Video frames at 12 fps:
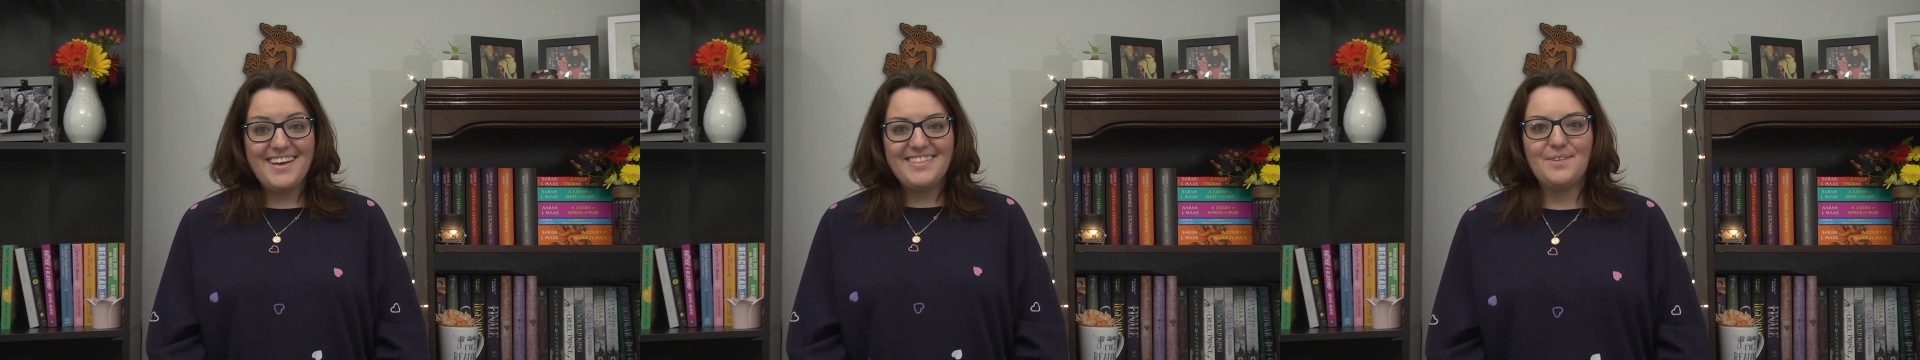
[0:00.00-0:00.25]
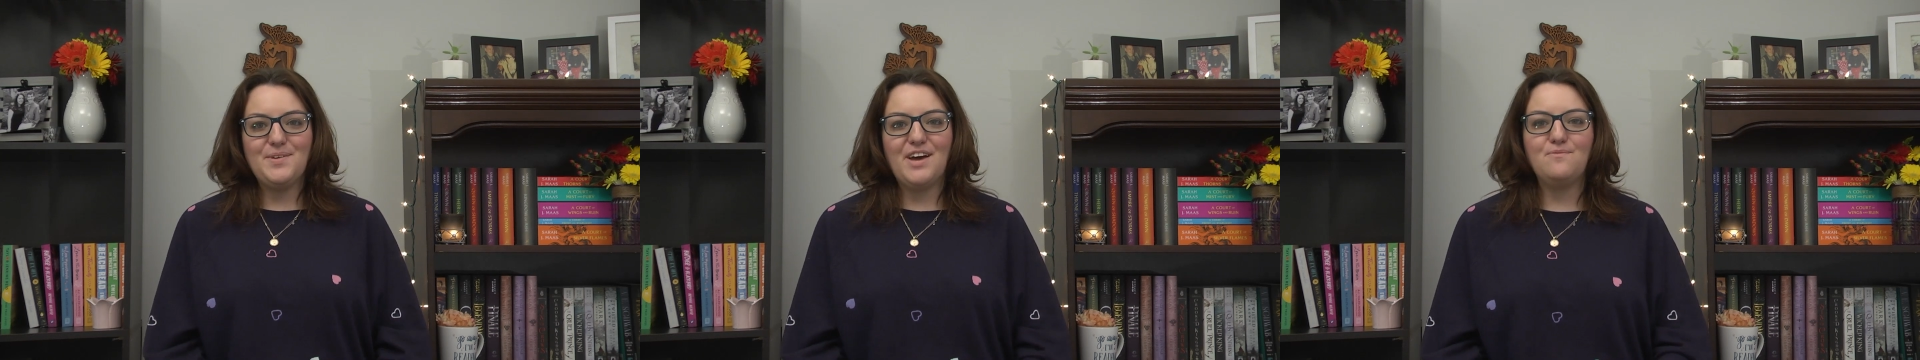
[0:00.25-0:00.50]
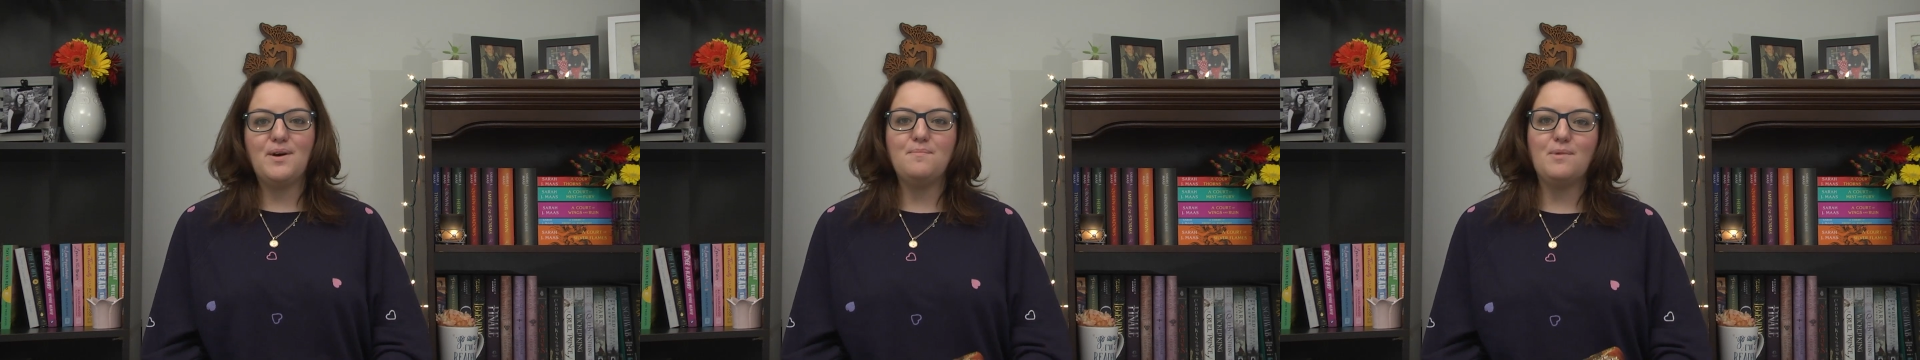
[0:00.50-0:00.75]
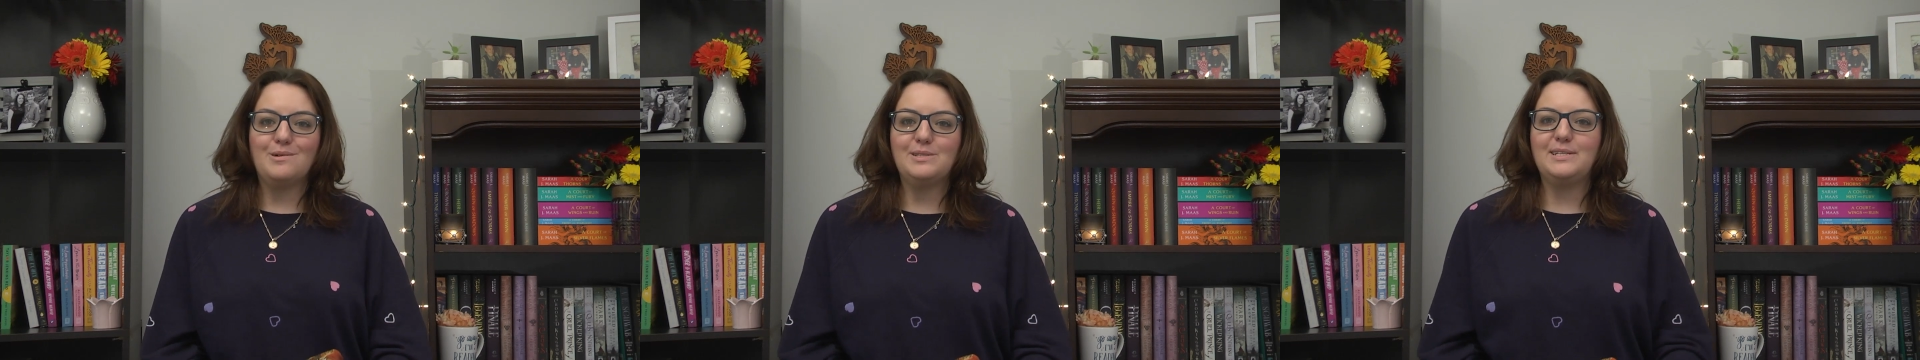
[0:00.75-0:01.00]
Then we have my
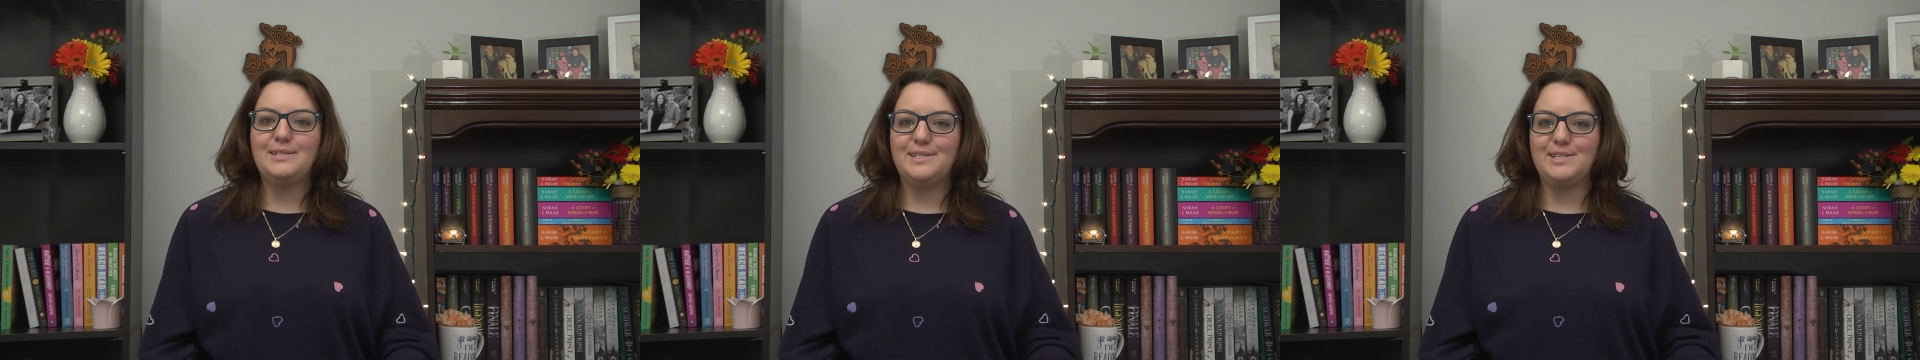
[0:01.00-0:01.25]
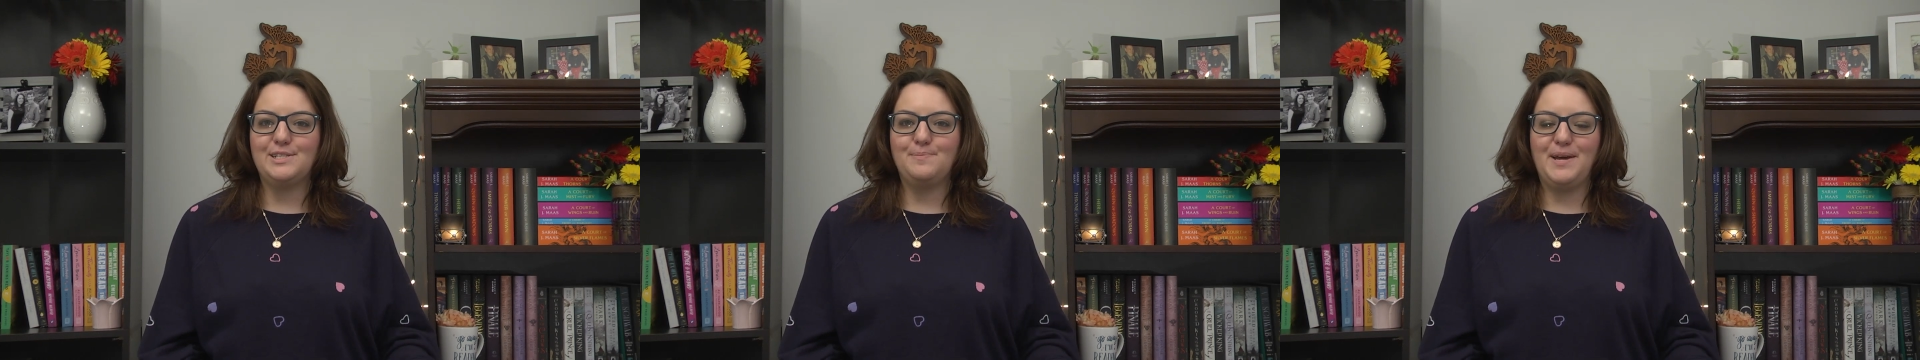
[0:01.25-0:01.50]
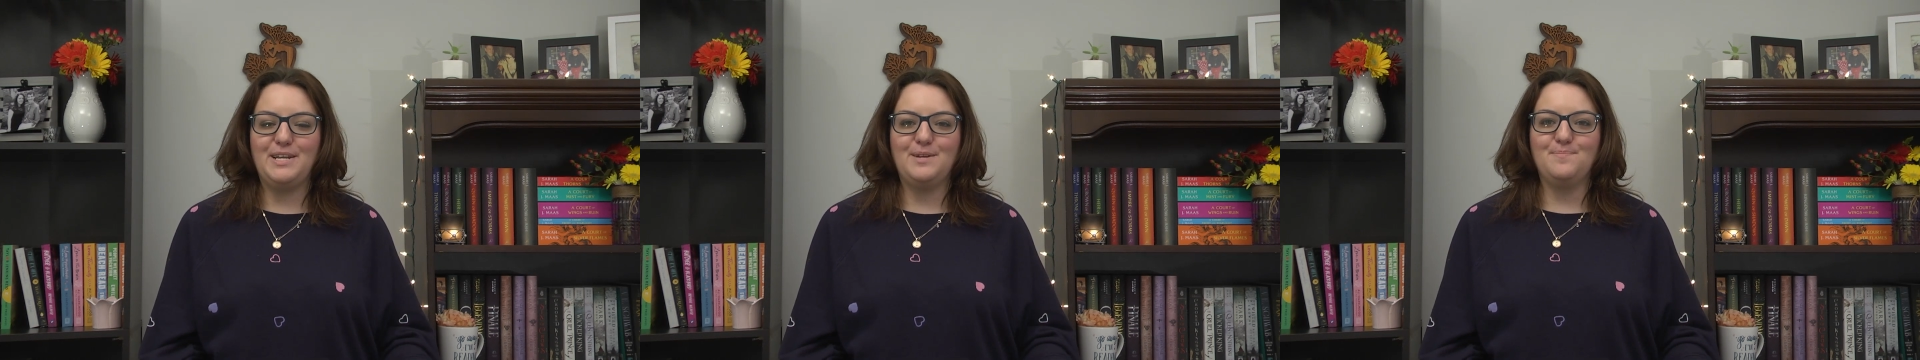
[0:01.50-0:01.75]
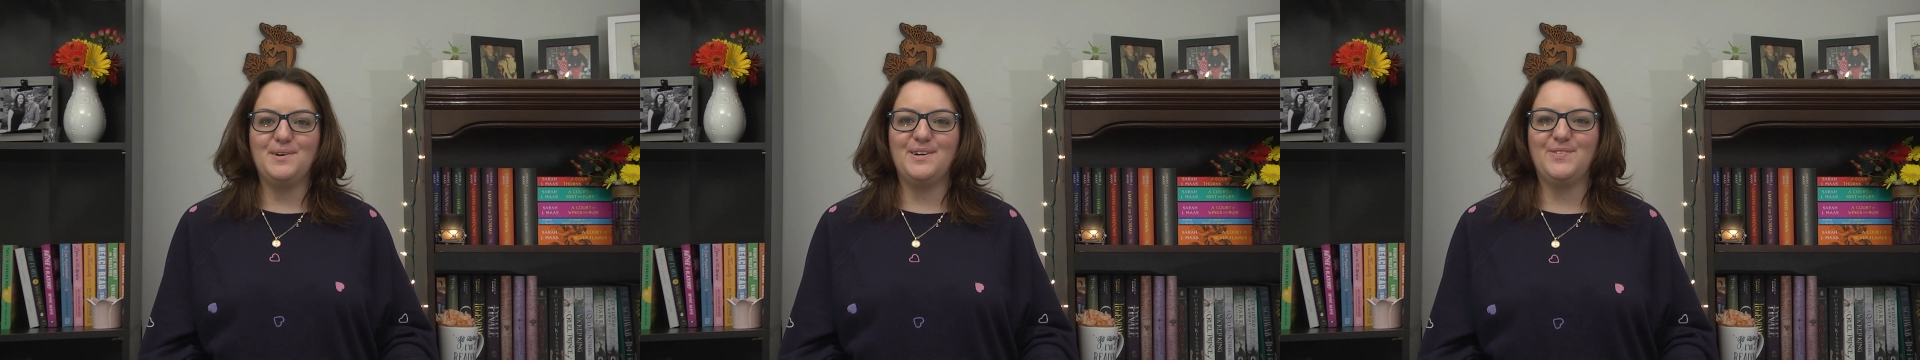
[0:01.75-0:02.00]
most
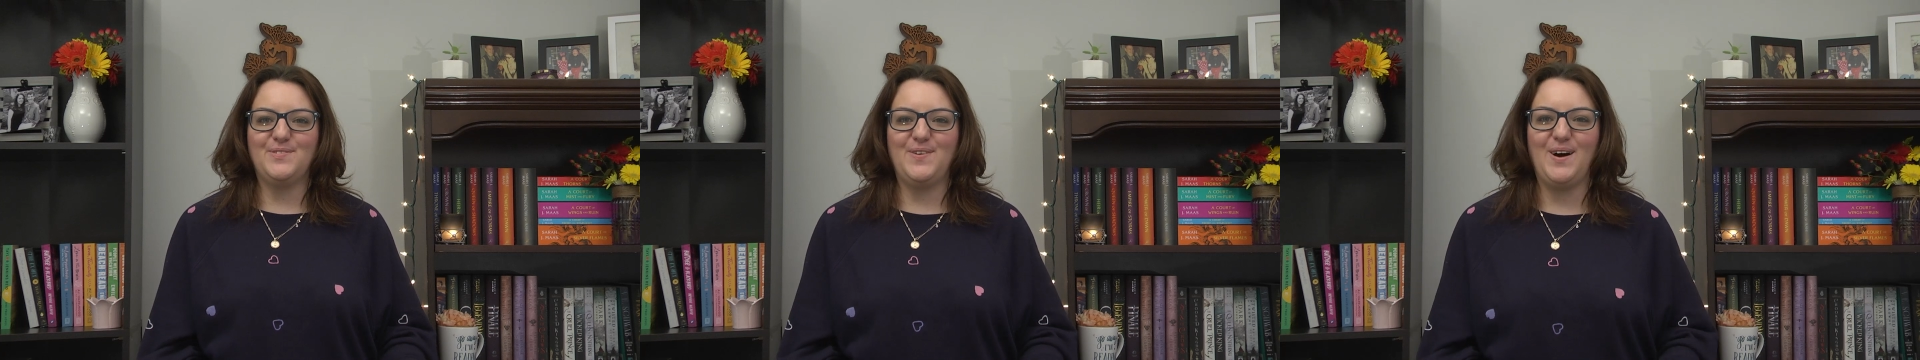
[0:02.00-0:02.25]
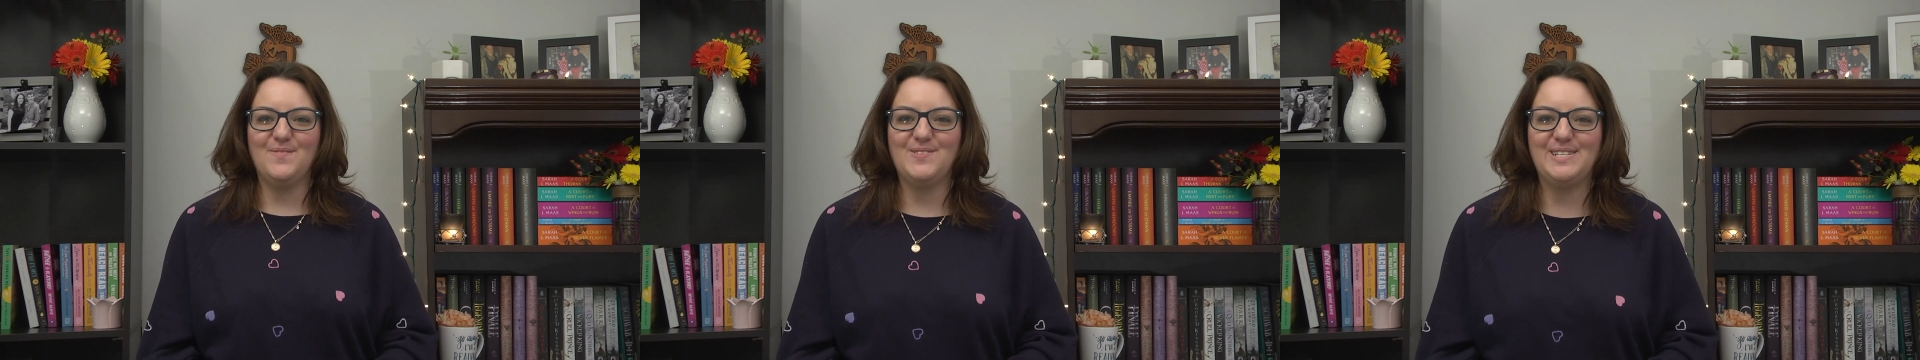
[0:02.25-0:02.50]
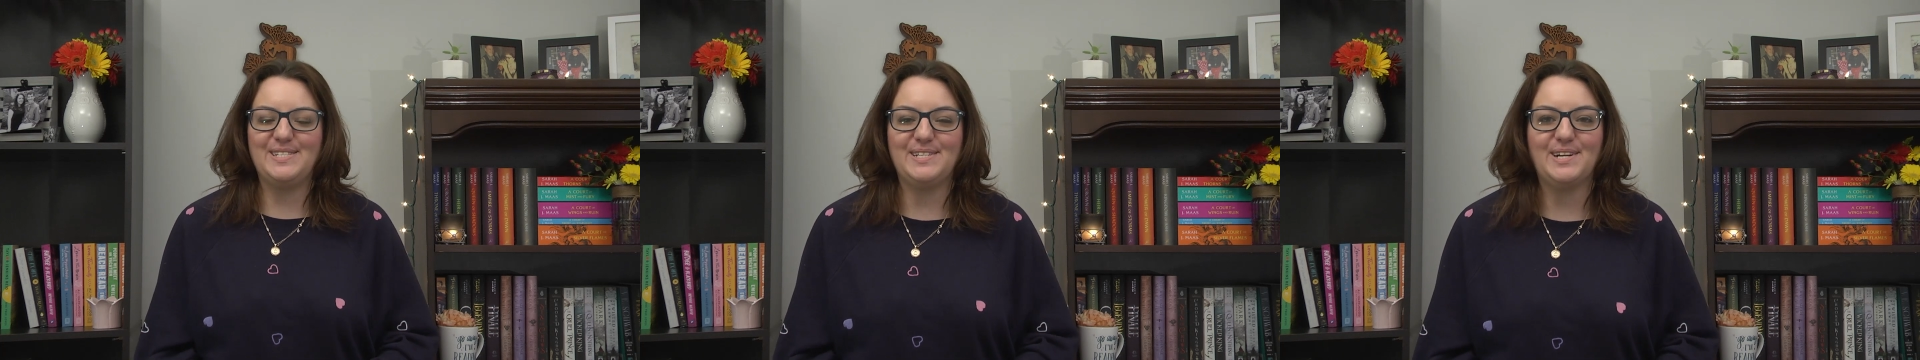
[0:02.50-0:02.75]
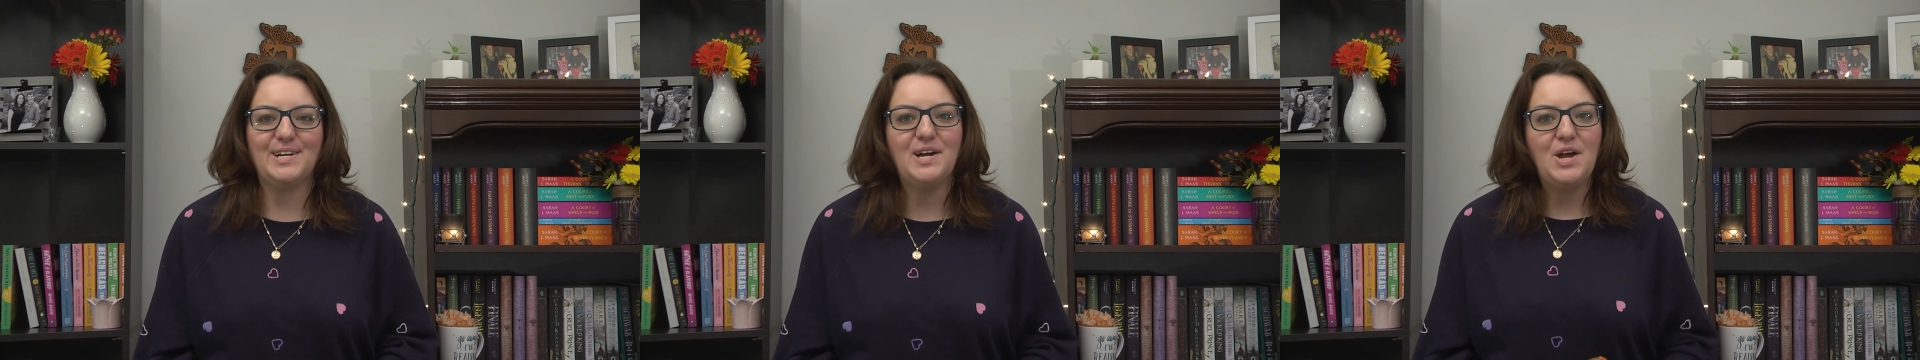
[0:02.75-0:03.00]
anticipated book of this
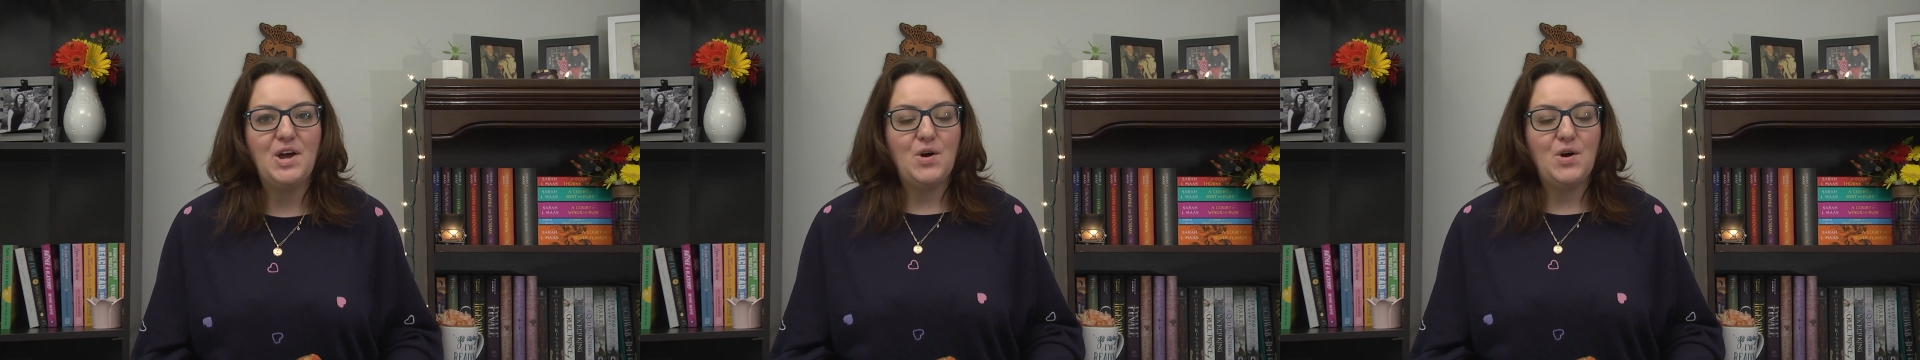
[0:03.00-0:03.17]
year,